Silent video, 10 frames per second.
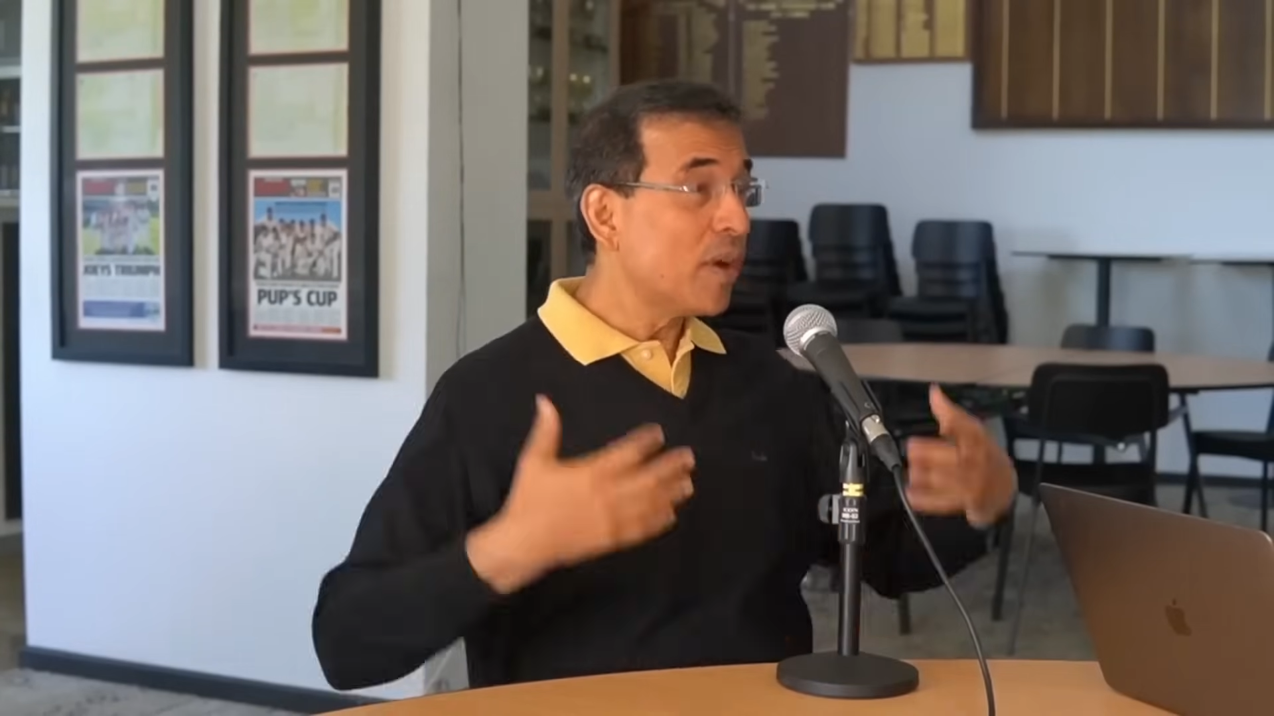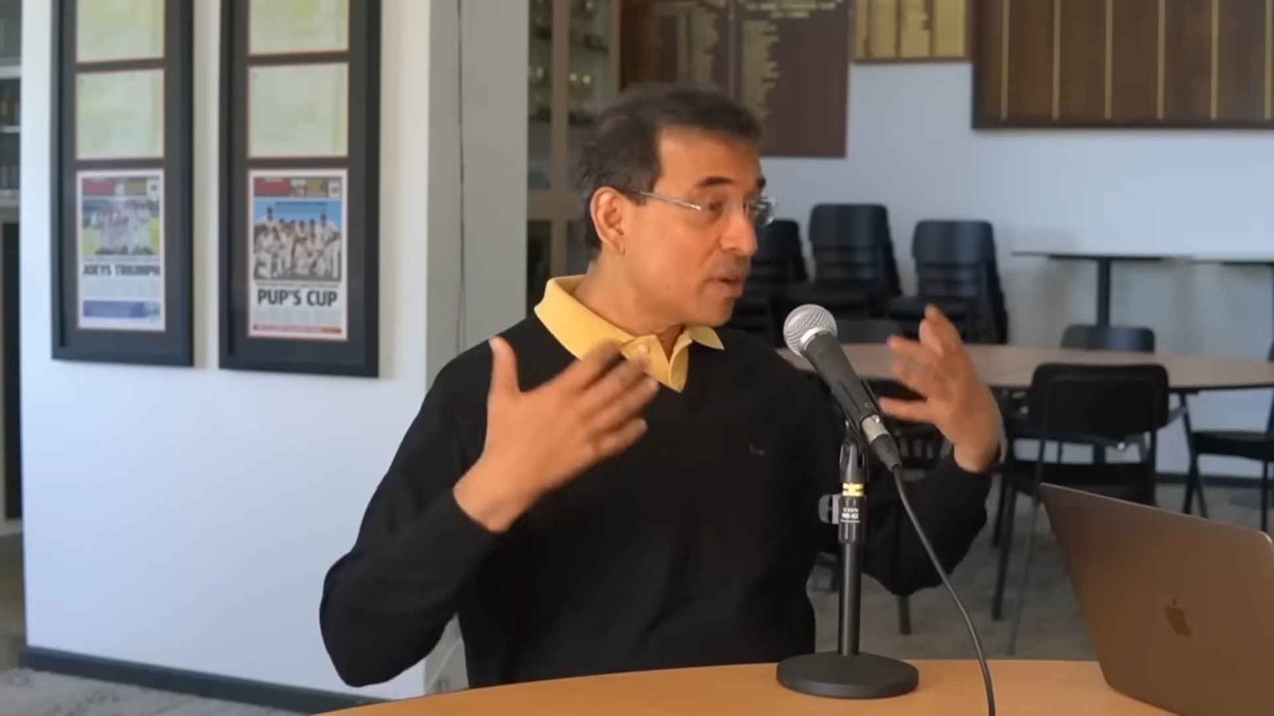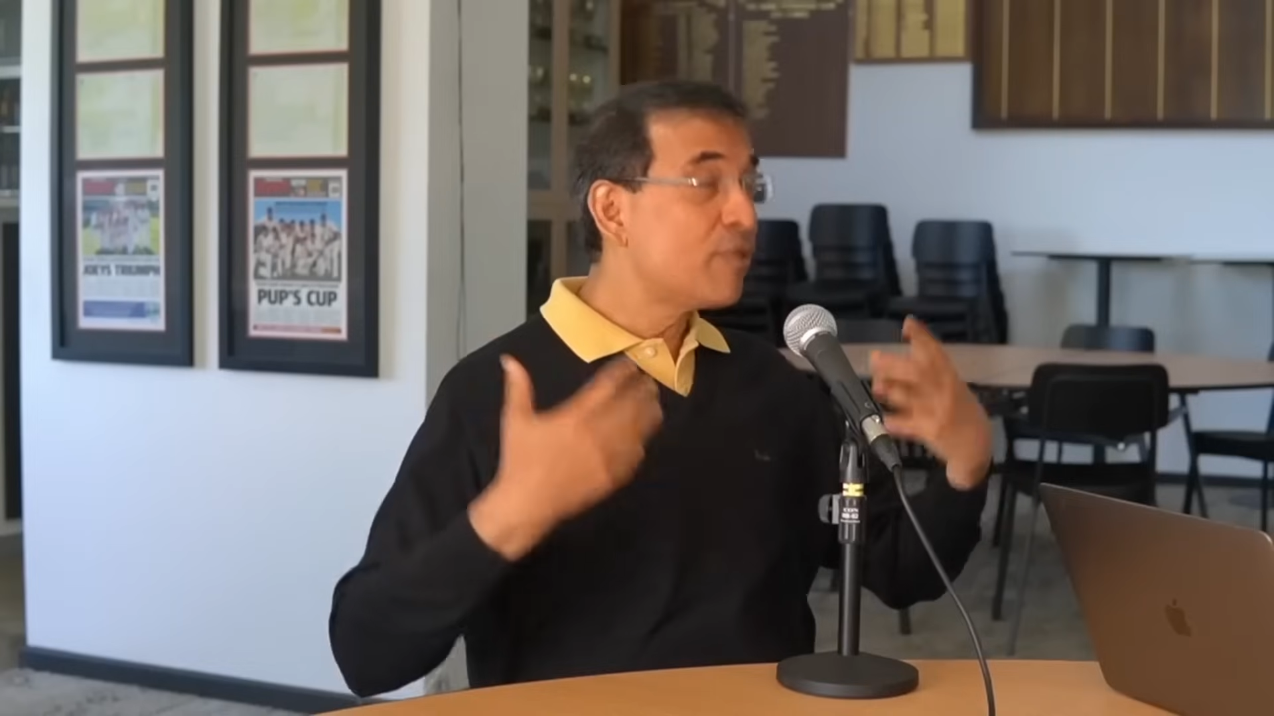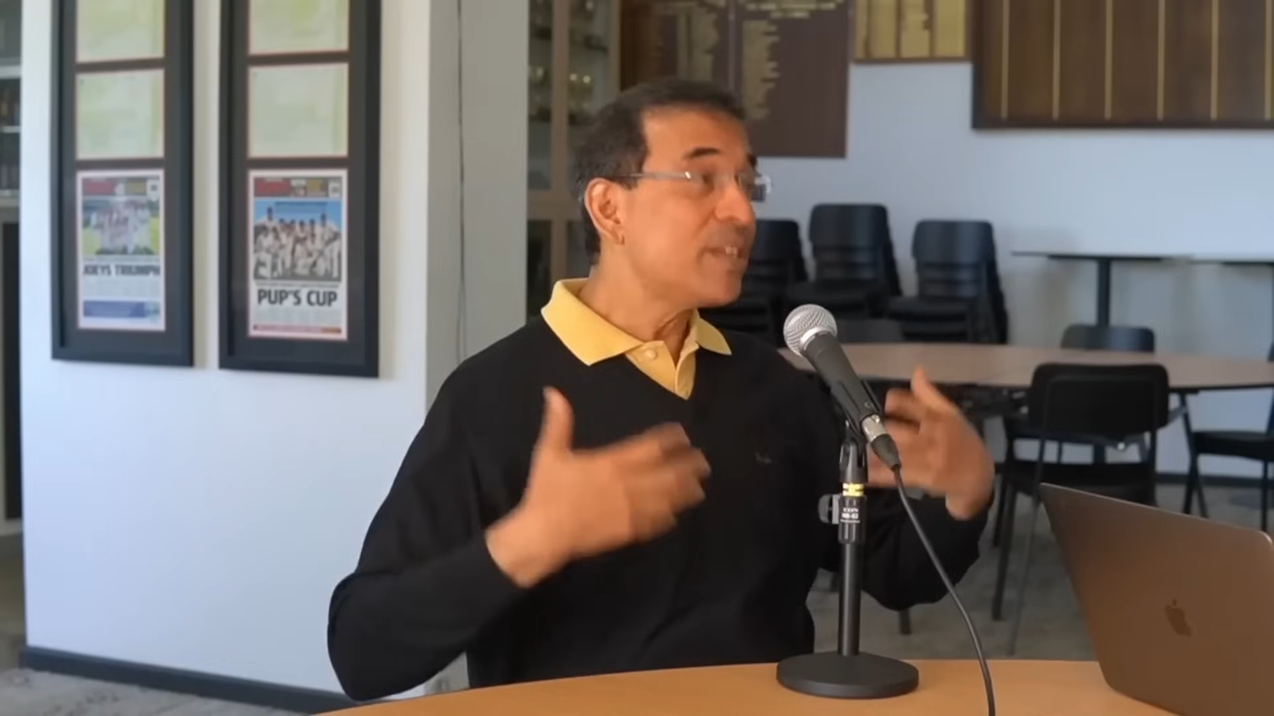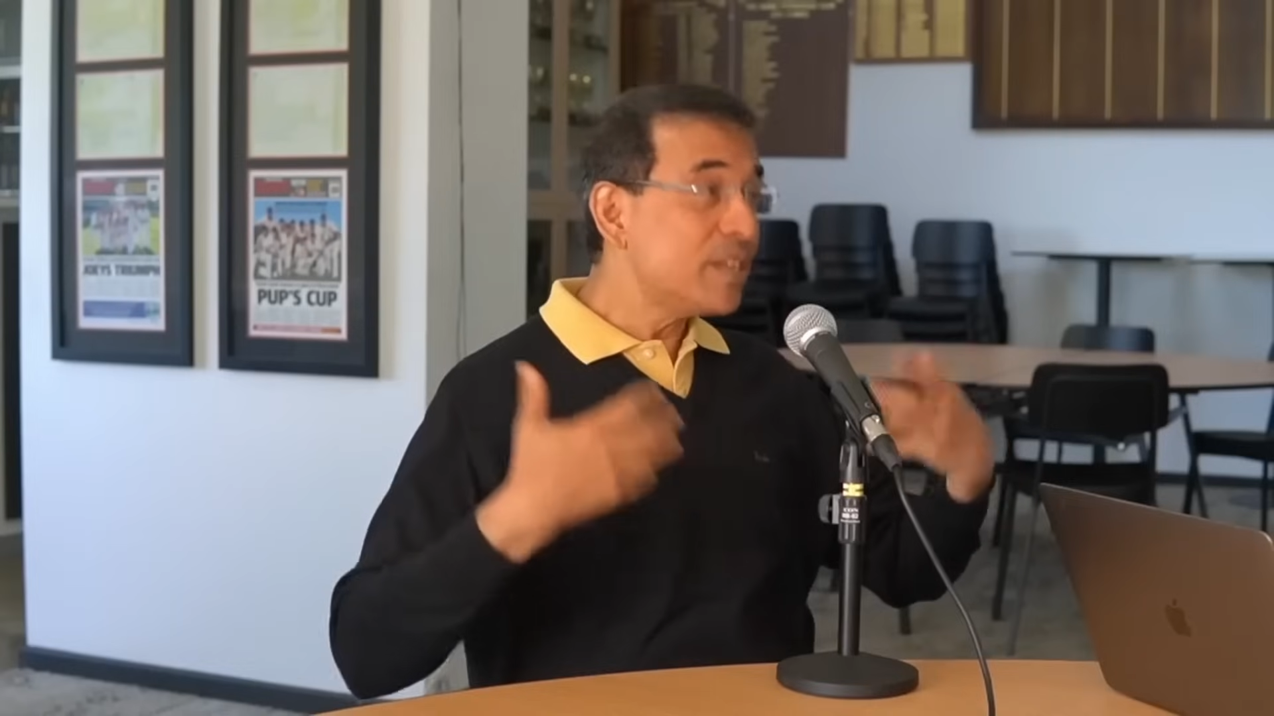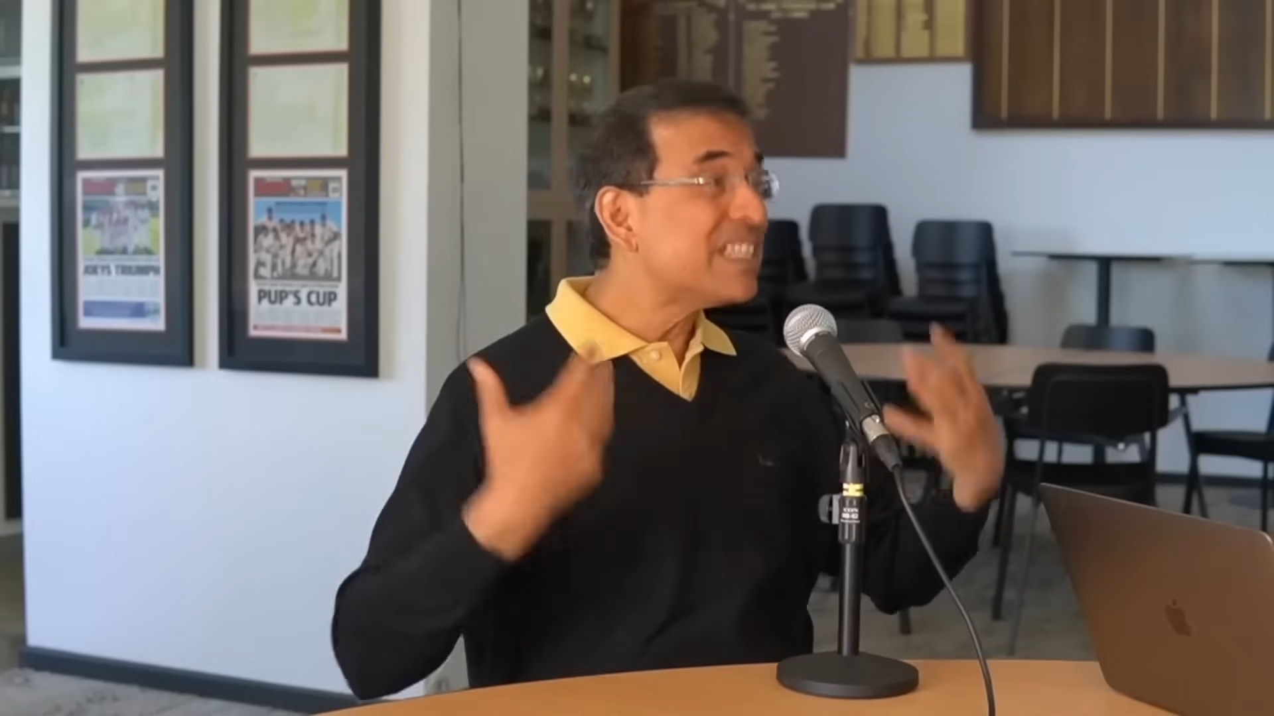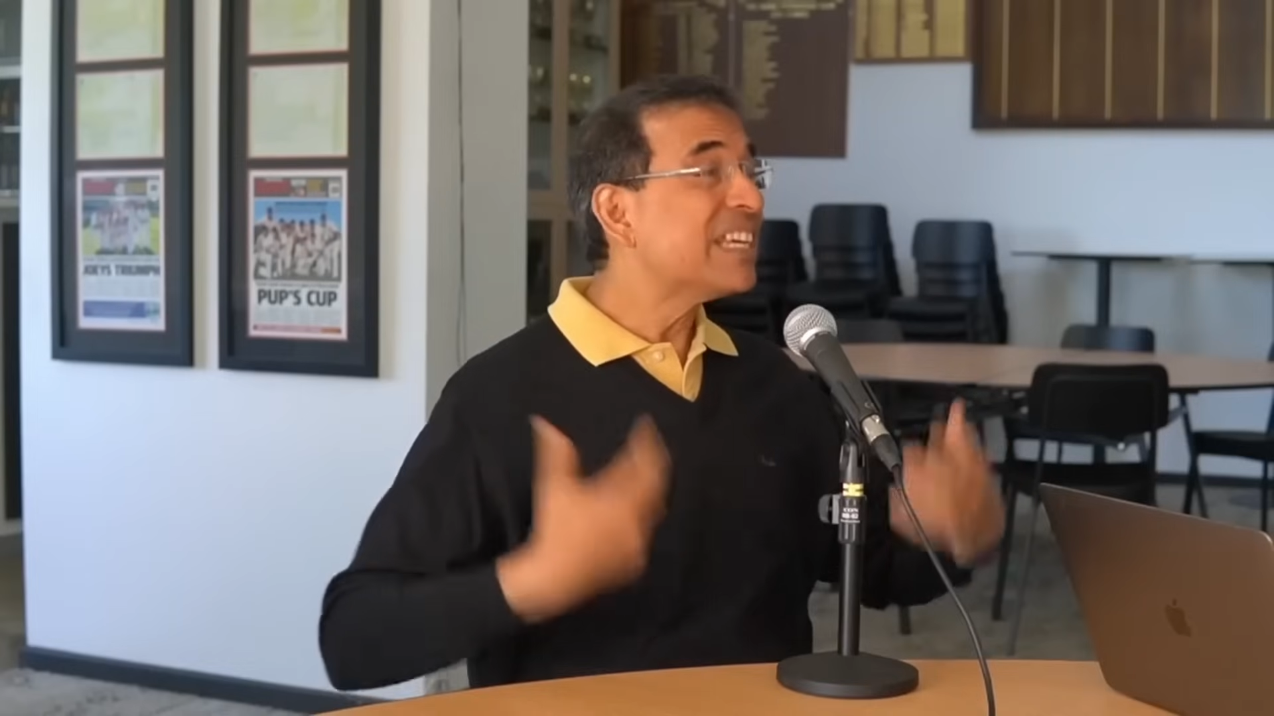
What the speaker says: greatest